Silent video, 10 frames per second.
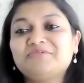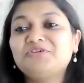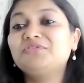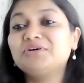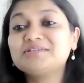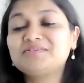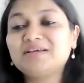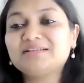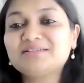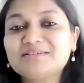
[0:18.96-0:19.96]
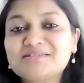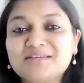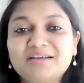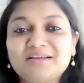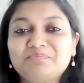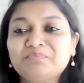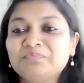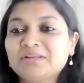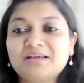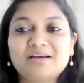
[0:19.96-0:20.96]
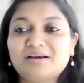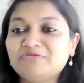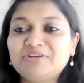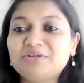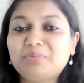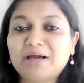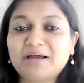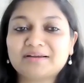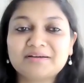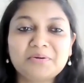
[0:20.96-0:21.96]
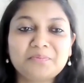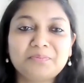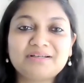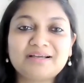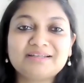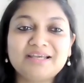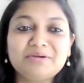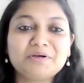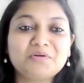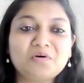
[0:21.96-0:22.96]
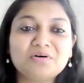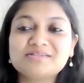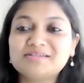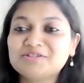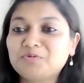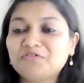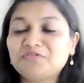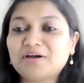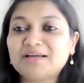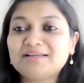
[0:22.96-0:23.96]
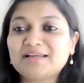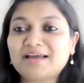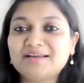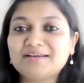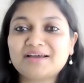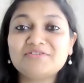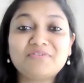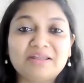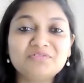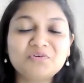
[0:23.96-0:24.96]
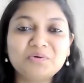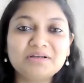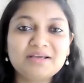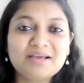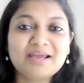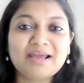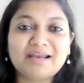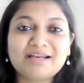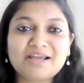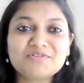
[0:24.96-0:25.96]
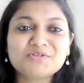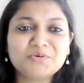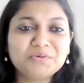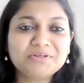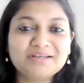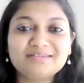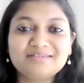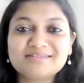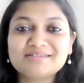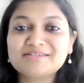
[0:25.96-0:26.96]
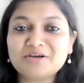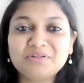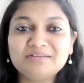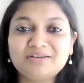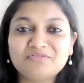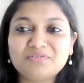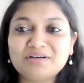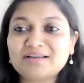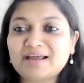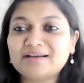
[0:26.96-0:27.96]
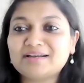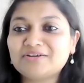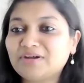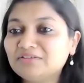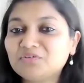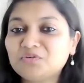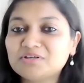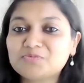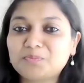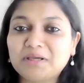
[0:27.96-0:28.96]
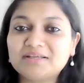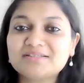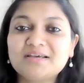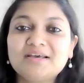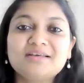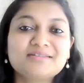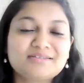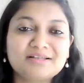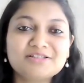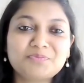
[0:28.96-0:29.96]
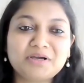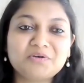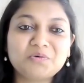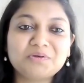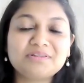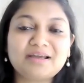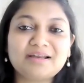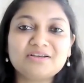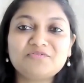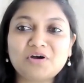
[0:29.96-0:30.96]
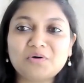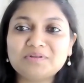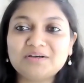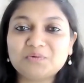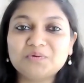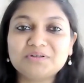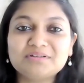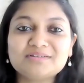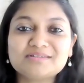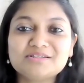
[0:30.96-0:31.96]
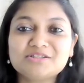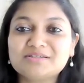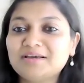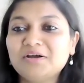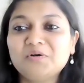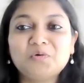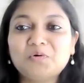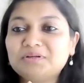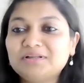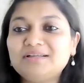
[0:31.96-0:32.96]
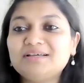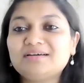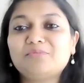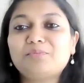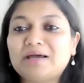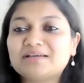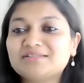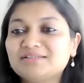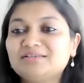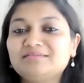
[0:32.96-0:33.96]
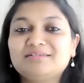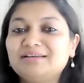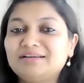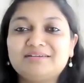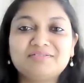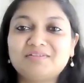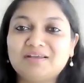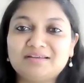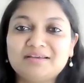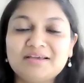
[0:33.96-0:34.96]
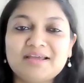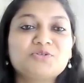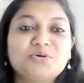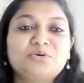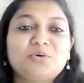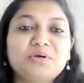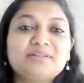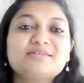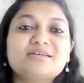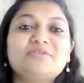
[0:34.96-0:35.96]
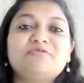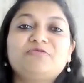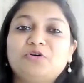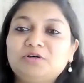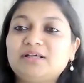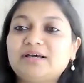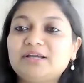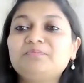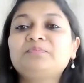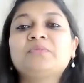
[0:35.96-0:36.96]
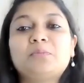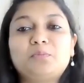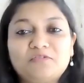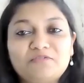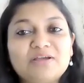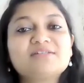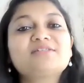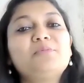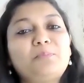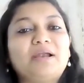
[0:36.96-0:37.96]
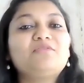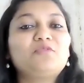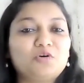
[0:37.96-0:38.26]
We were strangers, say, a week back, but I came across his profile and I went through it, and I was okay. This is something different, and I went through his page, Stills by Rohit, and I found that okay, this is totally a passion related thing. So Rohit is a full time professional pet